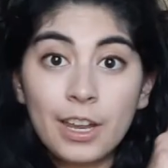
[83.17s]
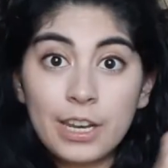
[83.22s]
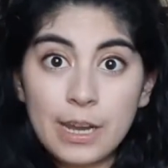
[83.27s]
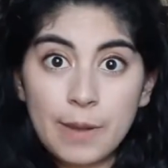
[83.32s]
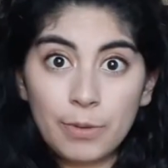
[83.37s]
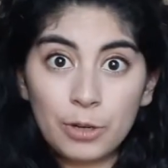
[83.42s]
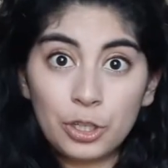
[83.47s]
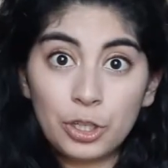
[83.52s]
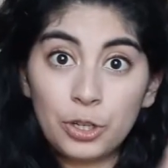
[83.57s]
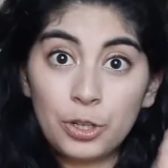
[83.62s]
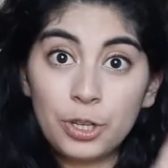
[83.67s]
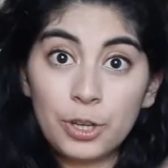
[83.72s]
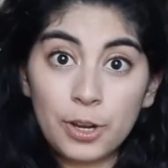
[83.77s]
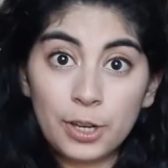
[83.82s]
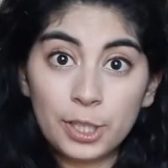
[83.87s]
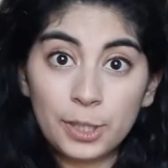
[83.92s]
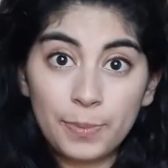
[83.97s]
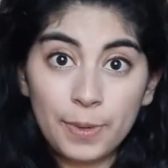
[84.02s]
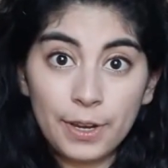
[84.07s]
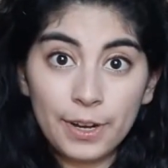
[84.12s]
Number 2, your
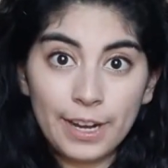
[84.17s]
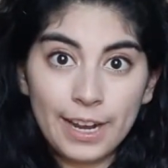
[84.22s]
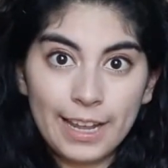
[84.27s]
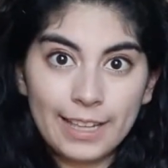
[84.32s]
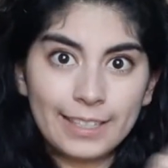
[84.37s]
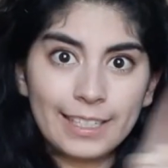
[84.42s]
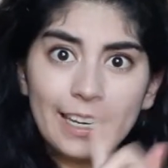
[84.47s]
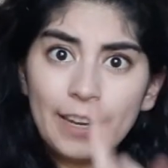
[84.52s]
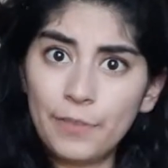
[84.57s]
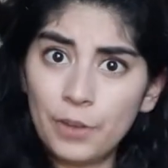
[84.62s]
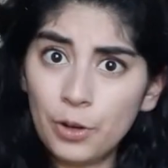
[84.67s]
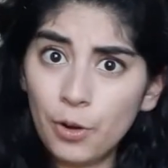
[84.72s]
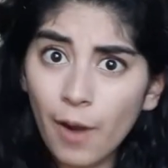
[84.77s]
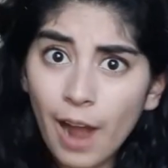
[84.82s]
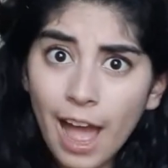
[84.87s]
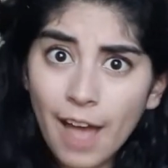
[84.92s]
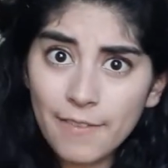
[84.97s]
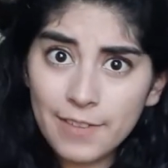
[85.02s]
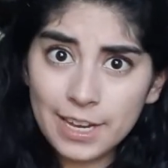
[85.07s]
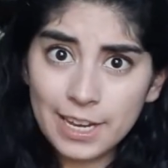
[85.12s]
experience. And if you don't
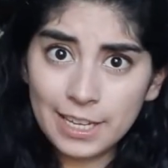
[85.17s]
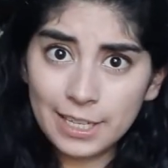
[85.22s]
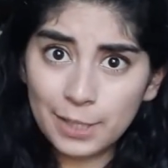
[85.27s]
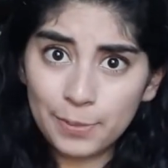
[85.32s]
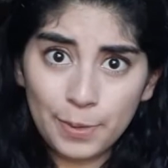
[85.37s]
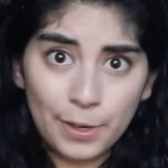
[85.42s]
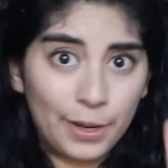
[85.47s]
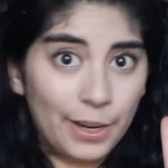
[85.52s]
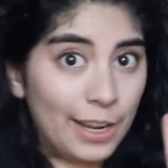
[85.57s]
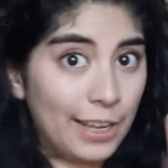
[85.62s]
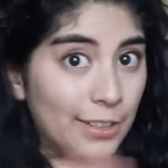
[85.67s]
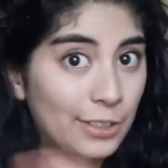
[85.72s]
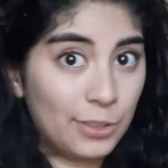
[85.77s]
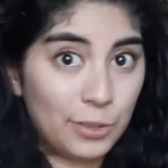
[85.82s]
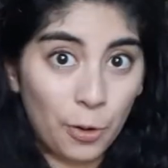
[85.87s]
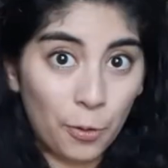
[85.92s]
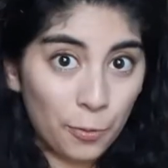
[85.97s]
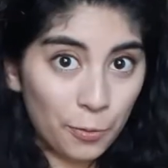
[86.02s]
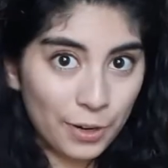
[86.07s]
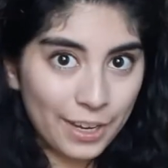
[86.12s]
have any experience,
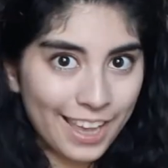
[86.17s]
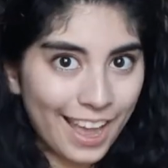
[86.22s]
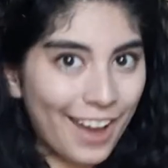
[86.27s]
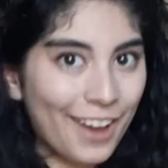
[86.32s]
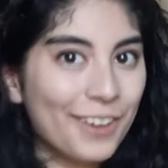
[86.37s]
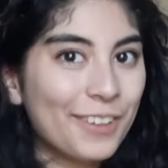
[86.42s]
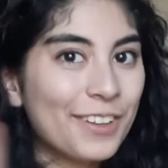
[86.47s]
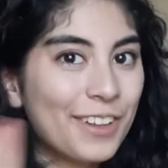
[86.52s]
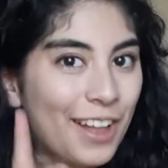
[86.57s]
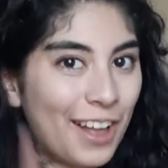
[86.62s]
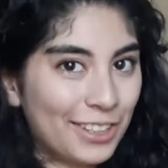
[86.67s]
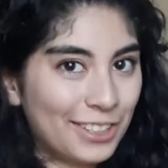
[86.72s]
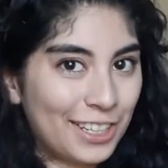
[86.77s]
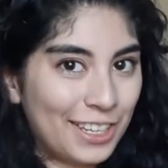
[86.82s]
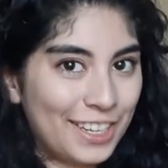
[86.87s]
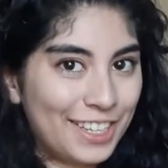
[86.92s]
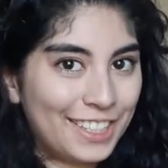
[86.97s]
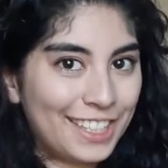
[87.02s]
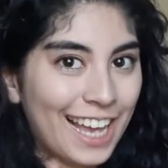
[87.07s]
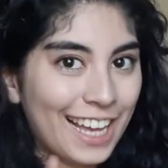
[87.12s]
don't freak out. I'll tell
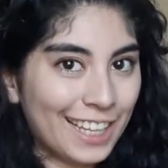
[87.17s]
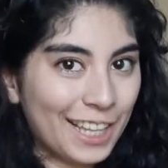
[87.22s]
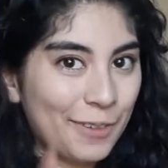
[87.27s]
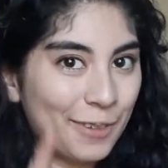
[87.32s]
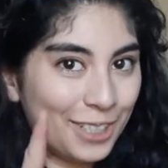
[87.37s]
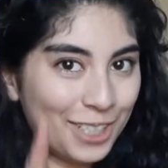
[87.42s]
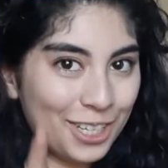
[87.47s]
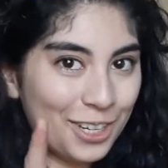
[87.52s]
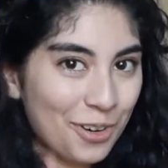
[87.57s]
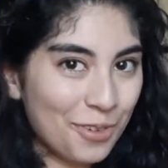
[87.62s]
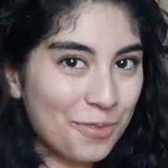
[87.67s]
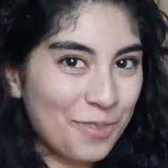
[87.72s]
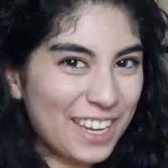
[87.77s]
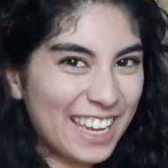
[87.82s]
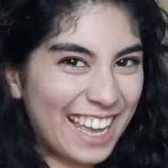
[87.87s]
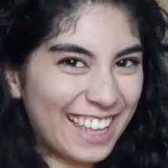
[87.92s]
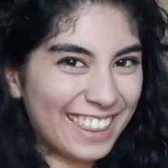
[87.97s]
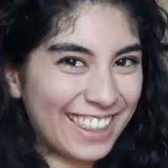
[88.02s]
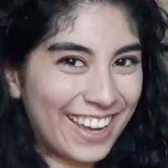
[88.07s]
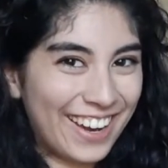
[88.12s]
you exactly what to do when we
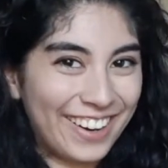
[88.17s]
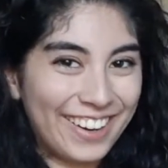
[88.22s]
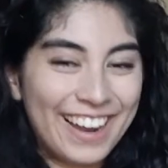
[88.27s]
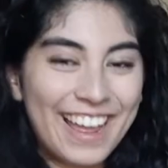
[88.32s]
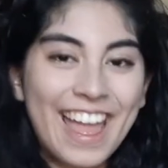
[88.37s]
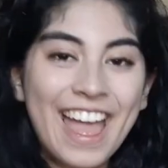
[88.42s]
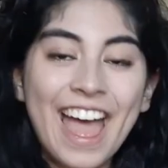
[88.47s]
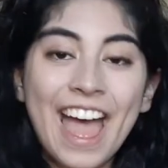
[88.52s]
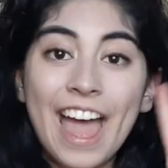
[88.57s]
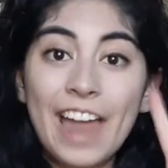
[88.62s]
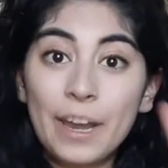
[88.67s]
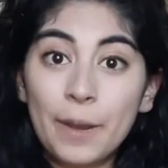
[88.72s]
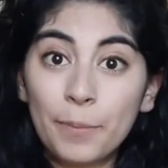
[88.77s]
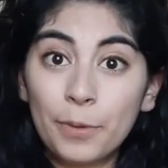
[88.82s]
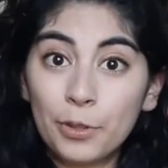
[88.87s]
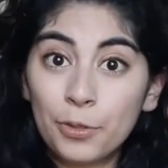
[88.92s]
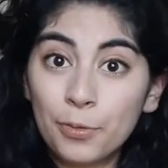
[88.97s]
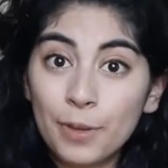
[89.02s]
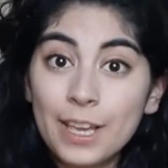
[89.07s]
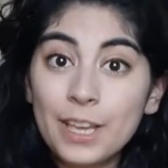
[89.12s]
get there. And
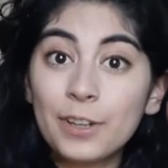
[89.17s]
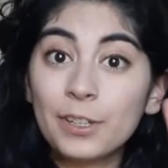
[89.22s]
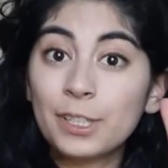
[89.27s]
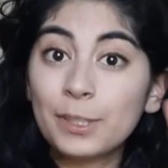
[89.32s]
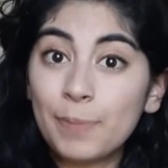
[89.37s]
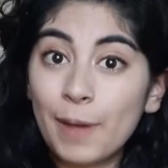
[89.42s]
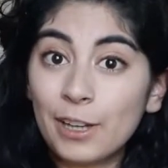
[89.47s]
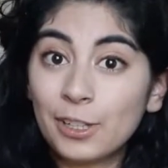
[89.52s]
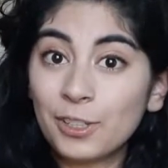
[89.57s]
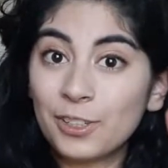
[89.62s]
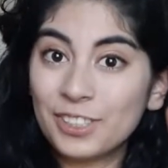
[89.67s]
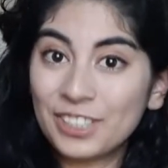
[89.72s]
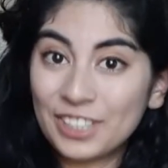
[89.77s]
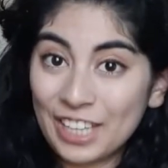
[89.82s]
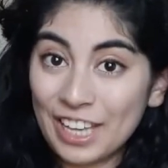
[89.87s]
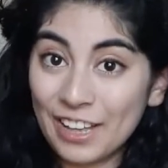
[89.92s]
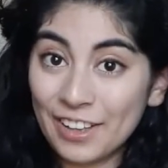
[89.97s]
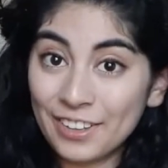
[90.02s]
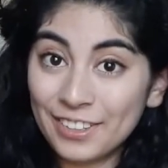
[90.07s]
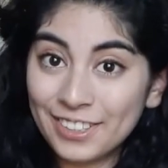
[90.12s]
number 3, your special
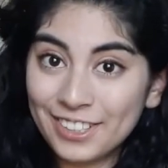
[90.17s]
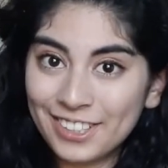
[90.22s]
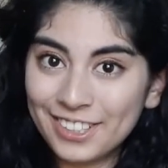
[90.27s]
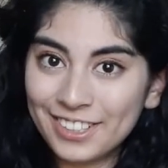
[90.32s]
skills.